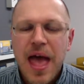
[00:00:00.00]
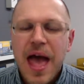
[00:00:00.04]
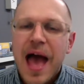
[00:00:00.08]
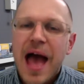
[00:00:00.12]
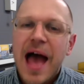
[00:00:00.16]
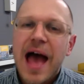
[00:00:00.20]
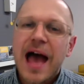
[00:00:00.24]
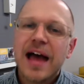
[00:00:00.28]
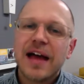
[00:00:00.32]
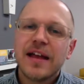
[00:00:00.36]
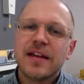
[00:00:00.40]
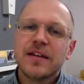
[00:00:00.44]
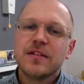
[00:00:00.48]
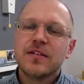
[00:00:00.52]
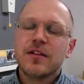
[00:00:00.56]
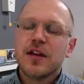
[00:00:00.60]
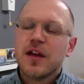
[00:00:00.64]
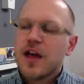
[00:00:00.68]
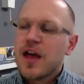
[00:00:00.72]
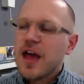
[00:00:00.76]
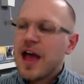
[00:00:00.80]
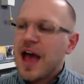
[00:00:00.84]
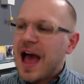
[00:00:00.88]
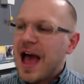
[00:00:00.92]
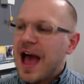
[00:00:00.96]
And
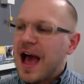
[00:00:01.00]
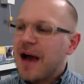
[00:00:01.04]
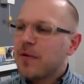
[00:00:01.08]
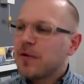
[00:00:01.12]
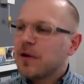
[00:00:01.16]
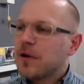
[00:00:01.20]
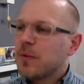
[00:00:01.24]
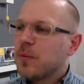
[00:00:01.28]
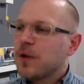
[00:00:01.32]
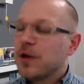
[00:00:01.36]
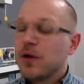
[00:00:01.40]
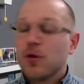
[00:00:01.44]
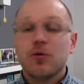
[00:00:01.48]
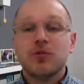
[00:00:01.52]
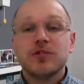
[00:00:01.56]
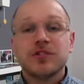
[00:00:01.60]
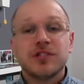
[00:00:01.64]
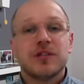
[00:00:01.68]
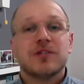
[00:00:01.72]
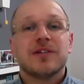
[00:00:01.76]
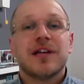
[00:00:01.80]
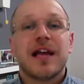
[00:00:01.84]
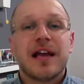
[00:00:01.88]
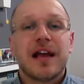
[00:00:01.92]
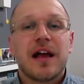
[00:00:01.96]
how can we also
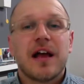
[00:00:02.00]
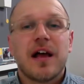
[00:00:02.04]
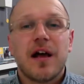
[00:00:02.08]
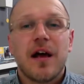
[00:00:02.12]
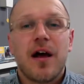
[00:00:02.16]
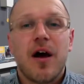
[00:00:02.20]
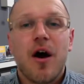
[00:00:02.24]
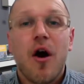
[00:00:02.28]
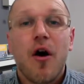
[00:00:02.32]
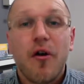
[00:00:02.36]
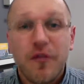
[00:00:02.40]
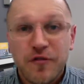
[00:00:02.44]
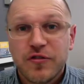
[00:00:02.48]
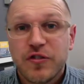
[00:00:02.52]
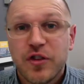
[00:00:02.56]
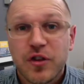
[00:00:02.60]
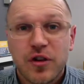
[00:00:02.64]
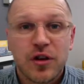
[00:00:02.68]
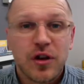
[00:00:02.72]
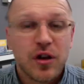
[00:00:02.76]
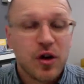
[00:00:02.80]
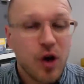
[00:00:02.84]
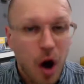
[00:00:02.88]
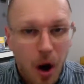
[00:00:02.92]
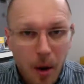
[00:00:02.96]
take
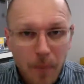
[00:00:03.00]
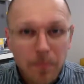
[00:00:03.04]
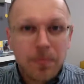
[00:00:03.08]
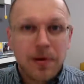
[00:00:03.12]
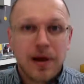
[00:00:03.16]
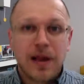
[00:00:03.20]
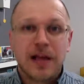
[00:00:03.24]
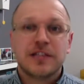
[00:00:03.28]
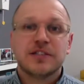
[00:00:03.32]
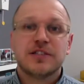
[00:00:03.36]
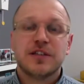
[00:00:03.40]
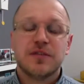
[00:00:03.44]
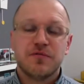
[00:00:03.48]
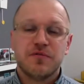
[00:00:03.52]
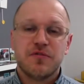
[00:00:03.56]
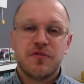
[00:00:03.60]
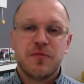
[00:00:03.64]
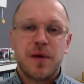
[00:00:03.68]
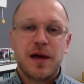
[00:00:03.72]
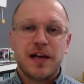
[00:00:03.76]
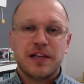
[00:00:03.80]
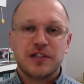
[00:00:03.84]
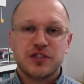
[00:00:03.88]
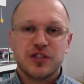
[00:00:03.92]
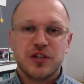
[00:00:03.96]
often complex
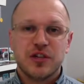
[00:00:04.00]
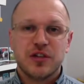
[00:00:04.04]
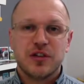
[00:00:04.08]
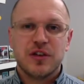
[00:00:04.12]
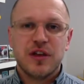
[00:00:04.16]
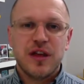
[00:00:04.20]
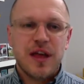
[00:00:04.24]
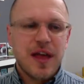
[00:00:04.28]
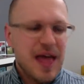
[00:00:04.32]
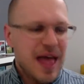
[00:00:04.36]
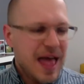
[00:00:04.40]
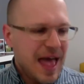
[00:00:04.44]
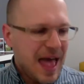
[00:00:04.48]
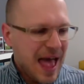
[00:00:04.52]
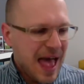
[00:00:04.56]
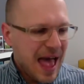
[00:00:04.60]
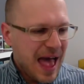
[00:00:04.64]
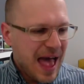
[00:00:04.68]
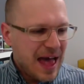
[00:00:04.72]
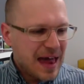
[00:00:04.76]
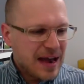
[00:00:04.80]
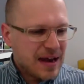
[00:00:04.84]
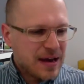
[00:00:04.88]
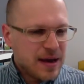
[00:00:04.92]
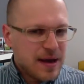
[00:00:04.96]
information
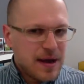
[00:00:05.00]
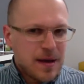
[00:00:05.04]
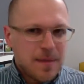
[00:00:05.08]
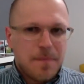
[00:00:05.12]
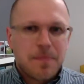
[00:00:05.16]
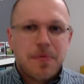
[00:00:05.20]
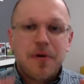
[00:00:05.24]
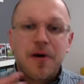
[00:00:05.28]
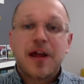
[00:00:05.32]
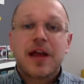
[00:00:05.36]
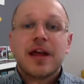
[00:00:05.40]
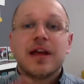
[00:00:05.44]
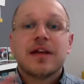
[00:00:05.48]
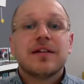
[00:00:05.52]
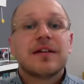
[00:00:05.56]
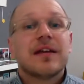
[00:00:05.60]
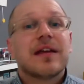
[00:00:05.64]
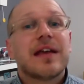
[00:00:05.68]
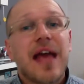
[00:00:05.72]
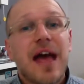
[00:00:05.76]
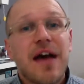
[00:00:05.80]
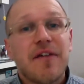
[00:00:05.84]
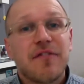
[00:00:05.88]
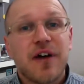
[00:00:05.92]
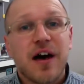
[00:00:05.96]
and bring it
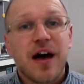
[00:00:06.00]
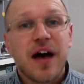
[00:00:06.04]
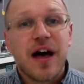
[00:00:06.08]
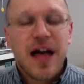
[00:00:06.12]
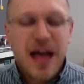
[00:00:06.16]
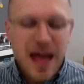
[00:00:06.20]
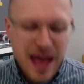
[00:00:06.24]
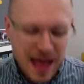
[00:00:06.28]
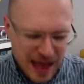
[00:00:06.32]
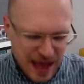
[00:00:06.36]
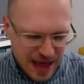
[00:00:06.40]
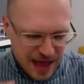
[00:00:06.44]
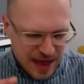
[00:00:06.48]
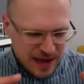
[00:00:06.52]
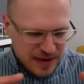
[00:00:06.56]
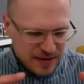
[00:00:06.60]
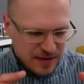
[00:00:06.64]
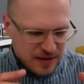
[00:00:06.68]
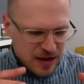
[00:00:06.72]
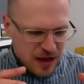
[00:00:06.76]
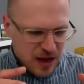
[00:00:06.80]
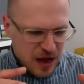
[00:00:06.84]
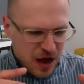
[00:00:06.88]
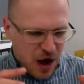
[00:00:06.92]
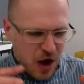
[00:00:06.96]
together and
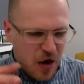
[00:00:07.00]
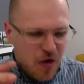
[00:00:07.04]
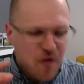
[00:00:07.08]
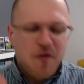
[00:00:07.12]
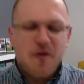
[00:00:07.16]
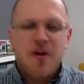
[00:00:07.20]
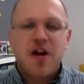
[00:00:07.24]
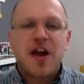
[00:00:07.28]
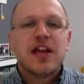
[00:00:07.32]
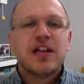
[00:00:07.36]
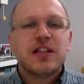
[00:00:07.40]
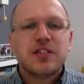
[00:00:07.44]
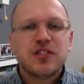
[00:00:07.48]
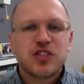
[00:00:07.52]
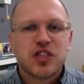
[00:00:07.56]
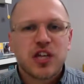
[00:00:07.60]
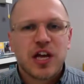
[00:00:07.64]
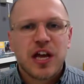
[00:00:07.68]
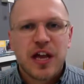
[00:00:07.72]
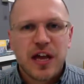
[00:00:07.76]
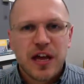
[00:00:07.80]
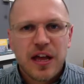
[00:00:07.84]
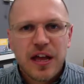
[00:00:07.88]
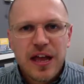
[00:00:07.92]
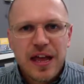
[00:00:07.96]
arrange
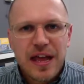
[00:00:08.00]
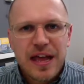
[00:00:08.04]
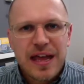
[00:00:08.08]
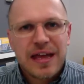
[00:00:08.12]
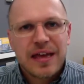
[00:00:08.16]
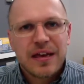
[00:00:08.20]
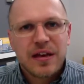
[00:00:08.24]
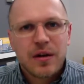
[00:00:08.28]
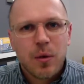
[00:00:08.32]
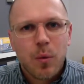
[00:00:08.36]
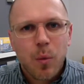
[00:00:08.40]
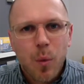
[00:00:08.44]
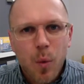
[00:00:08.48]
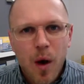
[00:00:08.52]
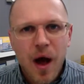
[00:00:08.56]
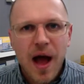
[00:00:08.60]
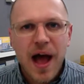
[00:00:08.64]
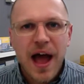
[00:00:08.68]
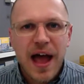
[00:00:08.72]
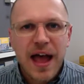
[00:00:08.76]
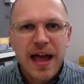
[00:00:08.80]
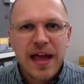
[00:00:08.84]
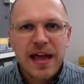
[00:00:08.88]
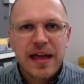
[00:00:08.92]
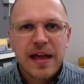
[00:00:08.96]
it in a
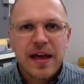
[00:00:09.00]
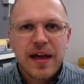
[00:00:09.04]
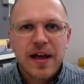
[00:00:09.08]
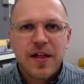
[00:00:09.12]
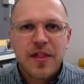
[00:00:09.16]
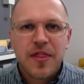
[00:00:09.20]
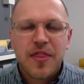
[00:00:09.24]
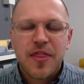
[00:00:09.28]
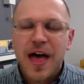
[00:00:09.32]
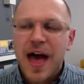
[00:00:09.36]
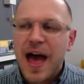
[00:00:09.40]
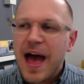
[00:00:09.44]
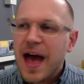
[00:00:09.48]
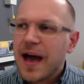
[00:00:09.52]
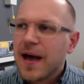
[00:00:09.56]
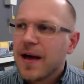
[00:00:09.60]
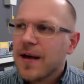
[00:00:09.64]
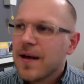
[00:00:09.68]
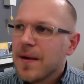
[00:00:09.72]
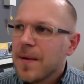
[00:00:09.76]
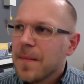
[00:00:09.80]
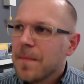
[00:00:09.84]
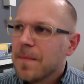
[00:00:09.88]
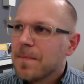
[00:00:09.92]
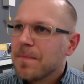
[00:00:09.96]
way that
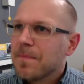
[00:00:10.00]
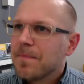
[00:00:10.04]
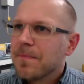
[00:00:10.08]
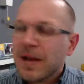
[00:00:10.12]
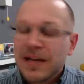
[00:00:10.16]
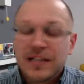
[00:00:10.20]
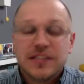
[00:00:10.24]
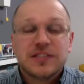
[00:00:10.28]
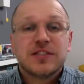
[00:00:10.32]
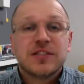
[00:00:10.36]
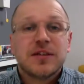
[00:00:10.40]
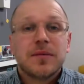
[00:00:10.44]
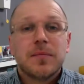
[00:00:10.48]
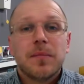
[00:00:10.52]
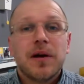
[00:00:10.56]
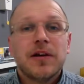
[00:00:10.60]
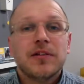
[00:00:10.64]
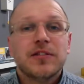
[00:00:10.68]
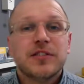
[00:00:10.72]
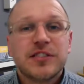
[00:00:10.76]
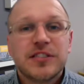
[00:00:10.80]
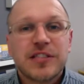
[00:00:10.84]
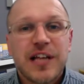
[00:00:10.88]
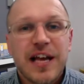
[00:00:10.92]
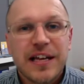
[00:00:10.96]
makes the
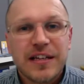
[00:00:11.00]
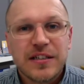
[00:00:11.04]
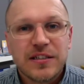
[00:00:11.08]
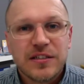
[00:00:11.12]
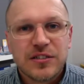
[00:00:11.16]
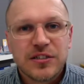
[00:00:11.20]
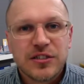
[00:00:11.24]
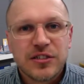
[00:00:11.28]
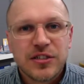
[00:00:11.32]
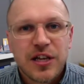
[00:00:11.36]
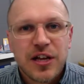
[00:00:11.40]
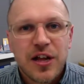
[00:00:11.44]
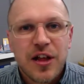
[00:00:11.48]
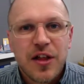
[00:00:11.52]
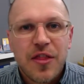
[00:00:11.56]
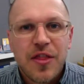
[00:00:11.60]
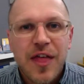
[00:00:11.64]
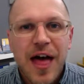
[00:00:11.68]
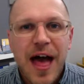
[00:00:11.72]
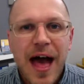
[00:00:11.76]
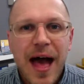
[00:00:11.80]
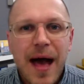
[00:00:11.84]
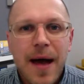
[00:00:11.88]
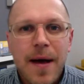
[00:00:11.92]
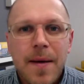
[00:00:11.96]
most sense,
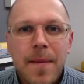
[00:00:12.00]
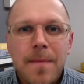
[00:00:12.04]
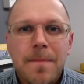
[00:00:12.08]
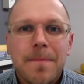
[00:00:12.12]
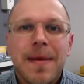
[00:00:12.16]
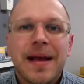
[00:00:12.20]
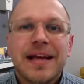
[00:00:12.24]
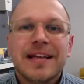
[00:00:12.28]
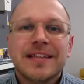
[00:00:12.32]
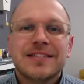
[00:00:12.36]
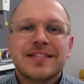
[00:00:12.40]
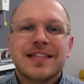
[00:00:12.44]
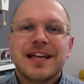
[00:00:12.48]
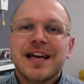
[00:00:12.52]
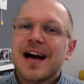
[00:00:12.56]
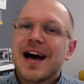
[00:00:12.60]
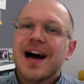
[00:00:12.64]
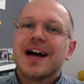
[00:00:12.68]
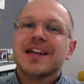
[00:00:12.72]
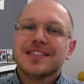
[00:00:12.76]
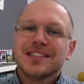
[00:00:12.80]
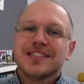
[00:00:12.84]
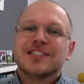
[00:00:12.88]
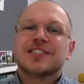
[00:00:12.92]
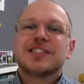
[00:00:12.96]
that makes it
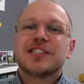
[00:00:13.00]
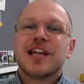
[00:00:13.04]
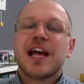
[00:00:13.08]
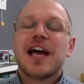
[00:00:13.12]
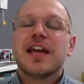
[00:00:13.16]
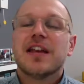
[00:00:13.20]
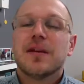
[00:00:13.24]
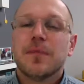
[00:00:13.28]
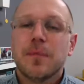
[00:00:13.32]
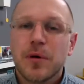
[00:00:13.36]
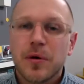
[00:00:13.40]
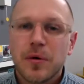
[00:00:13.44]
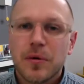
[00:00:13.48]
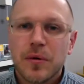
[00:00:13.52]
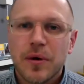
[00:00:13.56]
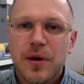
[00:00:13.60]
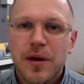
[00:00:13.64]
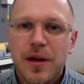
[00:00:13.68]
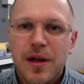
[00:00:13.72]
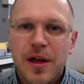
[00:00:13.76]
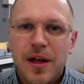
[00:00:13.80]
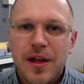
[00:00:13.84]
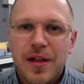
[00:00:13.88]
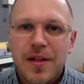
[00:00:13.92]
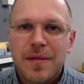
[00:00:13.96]
understandable,
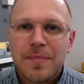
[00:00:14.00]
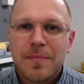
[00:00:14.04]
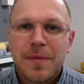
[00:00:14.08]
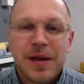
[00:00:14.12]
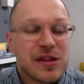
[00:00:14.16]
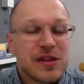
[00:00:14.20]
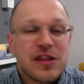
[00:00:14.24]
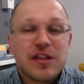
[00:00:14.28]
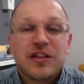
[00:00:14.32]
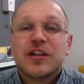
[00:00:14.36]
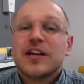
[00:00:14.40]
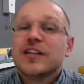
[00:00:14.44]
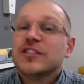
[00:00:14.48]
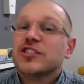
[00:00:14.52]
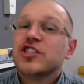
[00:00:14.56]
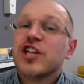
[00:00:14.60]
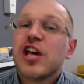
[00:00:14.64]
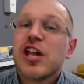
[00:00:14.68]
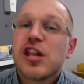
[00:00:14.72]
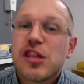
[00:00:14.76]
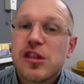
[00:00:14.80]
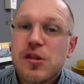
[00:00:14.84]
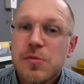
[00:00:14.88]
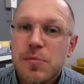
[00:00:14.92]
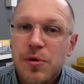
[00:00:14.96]
makes it
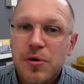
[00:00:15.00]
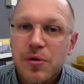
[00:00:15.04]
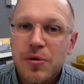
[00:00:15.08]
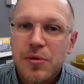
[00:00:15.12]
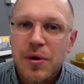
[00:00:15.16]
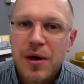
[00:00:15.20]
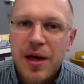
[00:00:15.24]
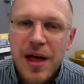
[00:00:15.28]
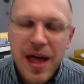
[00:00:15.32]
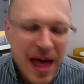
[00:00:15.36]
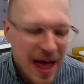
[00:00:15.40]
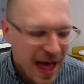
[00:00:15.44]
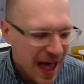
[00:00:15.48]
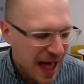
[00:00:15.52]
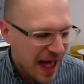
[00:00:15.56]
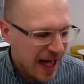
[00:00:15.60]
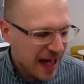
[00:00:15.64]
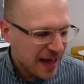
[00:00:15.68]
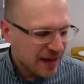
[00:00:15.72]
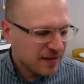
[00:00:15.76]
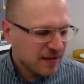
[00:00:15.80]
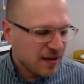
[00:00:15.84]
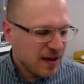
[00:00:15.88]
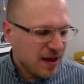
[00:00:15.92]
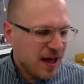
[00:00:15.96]
digestible,
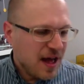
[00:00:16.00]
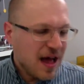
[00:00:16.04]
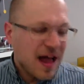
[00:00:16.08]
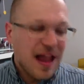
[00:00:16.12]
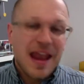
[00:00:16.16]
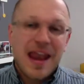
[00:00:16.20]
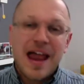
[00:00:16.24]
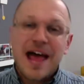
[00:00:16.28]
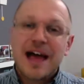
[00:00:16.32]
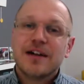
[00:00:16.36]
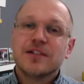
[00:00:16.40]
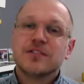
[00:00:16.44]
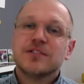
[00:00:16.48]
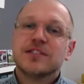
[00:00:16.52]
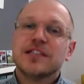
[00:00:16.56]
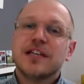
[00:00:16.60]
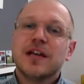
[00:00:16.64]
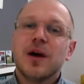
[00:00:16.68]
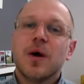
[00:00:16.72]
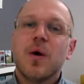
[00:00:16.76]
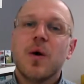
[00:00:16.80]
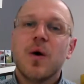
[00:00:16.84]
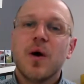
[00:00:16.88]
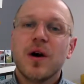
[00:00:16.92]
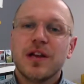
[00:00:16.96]
and allows the
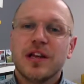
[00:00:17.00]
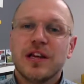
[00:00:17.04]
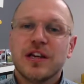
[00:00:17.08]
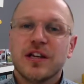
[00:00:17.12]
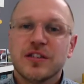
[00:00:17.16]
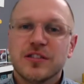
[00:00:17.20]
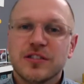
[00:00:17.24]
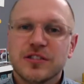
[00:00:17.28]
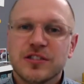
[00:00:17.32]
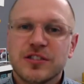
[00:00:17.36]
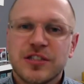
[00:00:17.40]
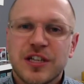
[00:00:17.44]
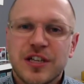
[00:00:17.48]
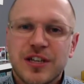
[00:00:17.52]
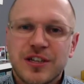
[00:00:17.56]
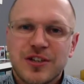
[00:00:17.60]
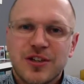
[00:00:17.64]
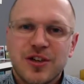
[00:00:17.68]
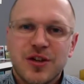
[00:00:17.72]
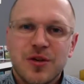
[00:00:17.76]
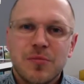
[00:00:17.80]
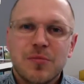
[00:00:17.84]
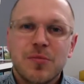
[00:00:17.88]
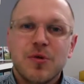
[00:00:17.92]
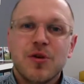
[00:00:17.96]
audience
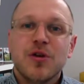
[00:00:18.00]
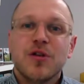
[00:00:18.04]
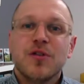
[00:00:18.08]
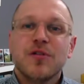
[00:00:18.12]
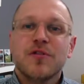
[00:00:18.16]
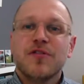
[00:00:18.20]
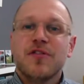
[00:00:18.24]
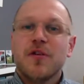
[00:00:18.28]
to move